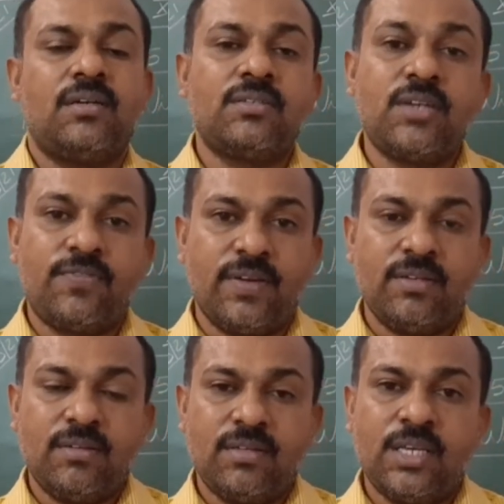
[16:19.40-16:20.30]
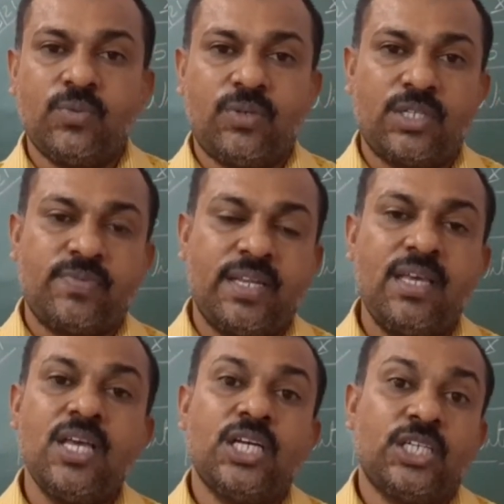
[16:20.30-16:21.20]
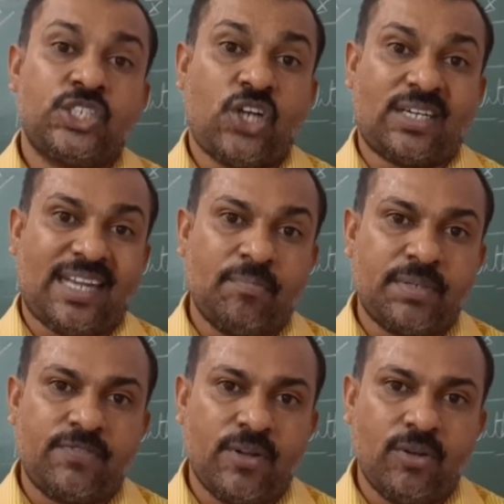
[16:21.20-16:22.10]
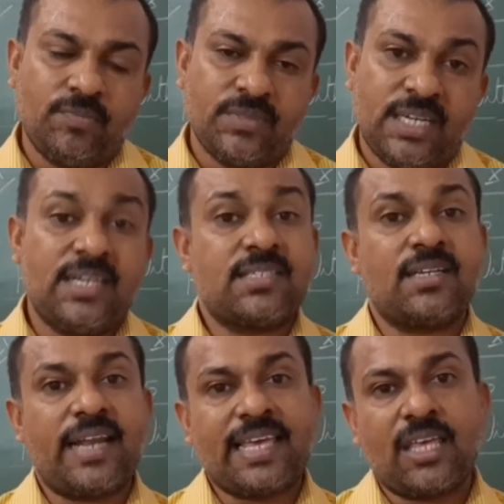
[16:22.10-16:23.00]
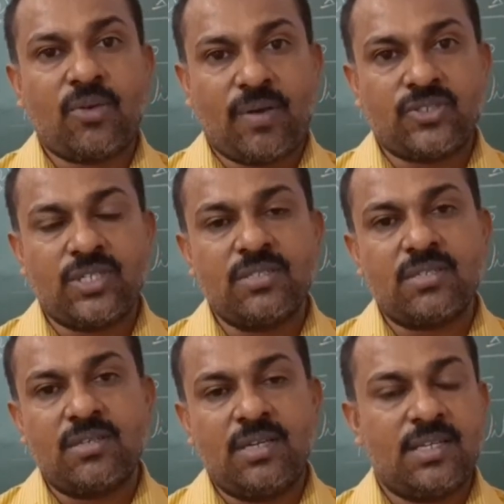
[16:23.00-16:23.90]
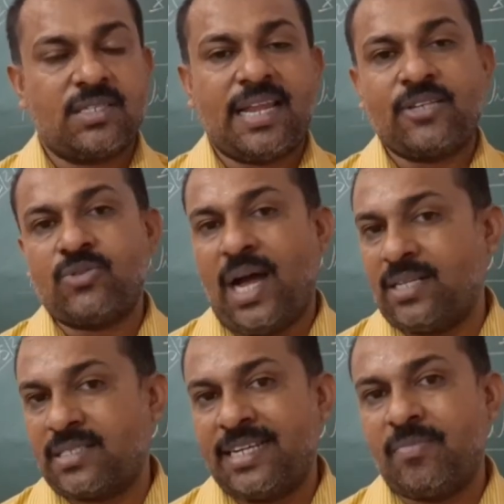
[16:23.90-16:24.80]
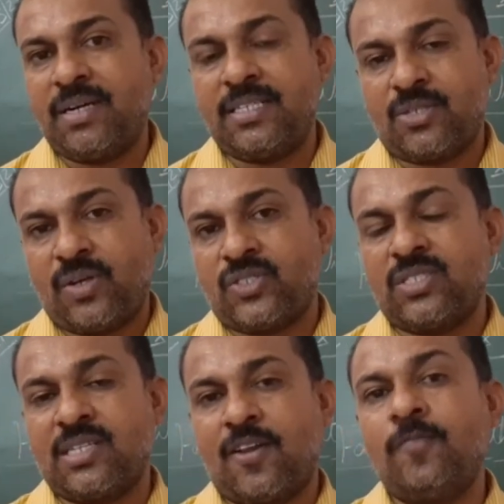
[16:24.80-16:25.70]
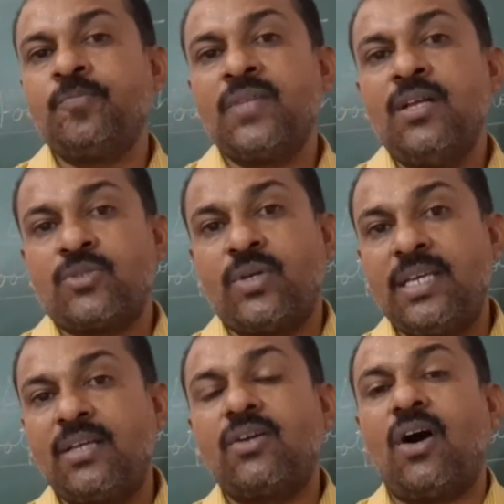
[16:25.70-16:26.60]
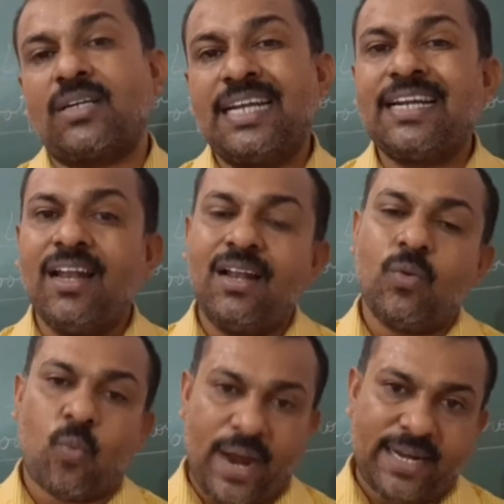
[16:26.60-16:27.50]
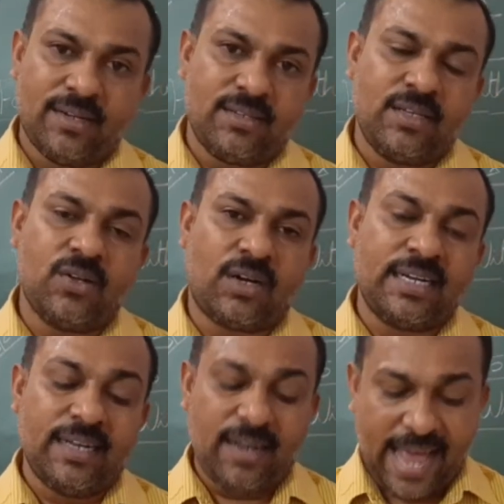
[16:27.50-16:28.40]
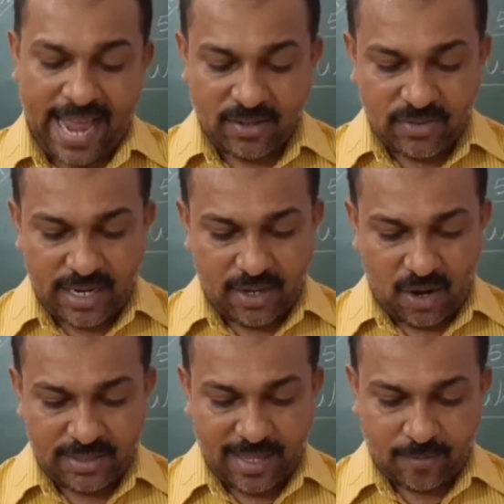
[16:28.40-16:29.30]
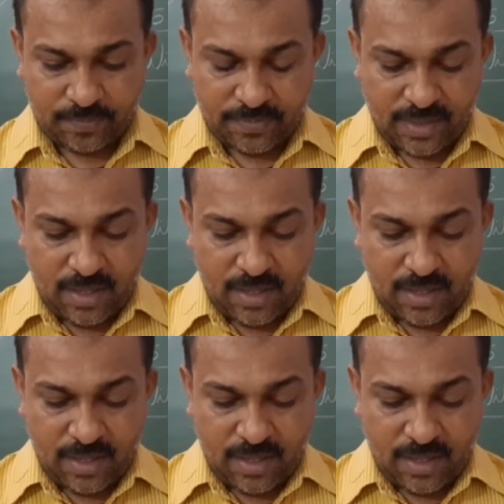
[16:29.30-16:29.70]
Griffin, he was very short-tempered fellow. He doesn't like questions. He doesn't like to answer anybody's questions and all. So he got a little wild. He got a little angry on them.